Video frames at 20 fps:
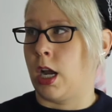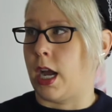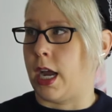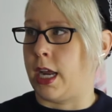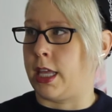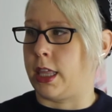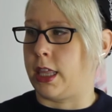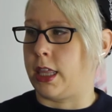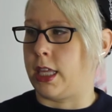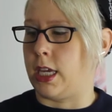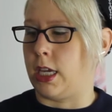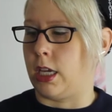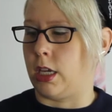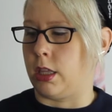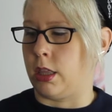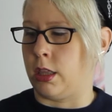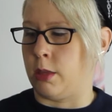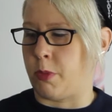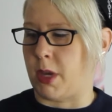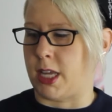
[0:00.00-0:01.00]
I
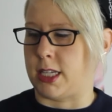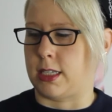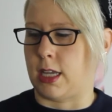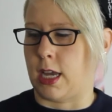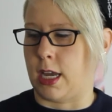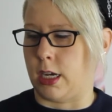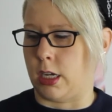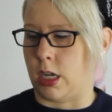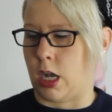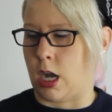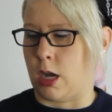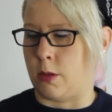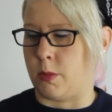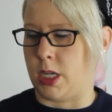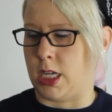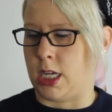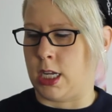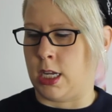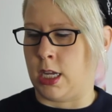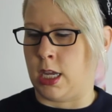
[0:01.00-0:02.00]
think the best kind of
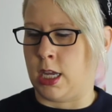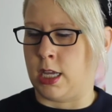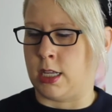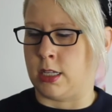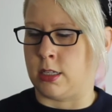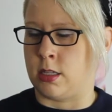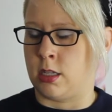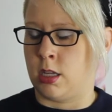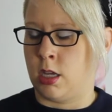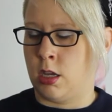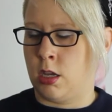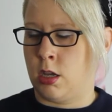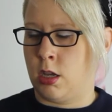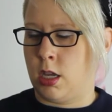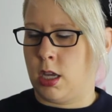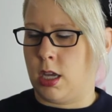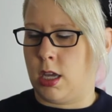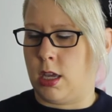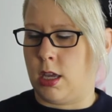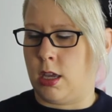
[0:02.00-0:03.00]
comedy is
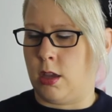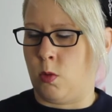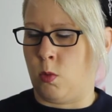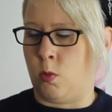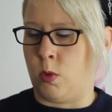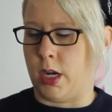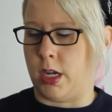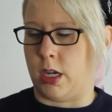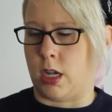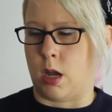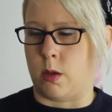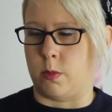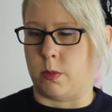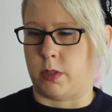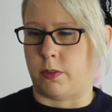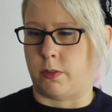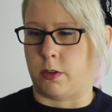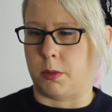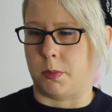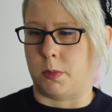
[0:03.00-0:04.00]
when it comes
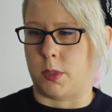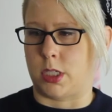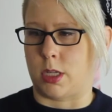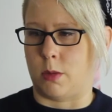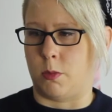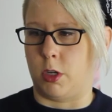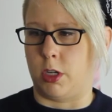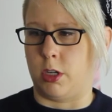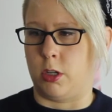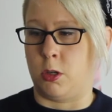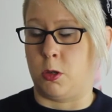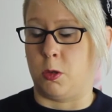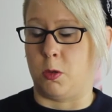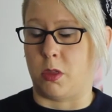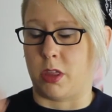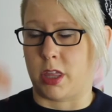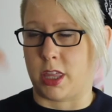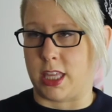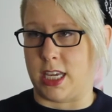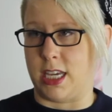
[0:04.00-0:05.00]
from someone who
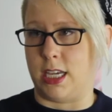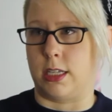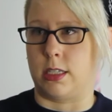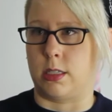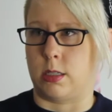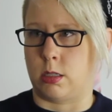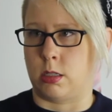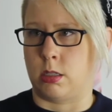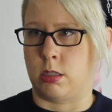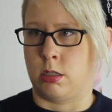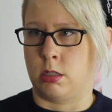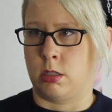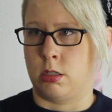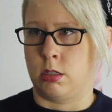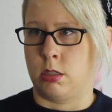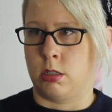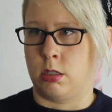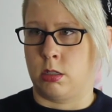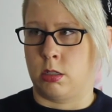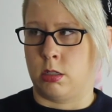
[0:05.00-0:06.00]
thinks
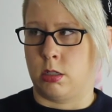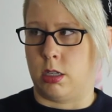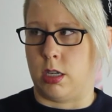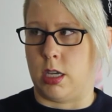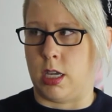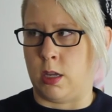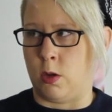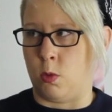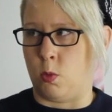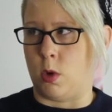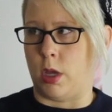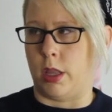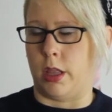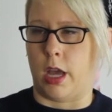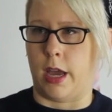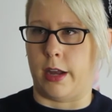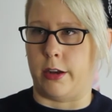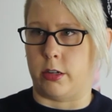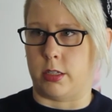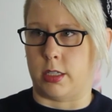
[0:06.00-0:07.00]
in one
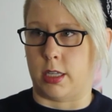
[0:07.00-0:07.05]
liners.